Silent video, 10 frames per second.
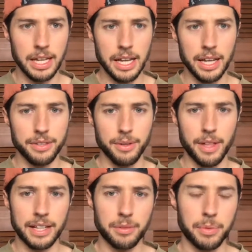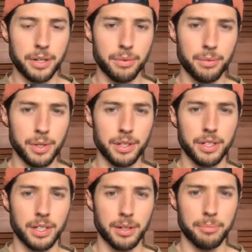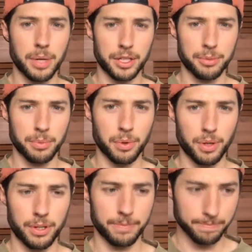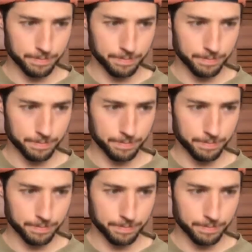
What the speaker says: And so that's been a much more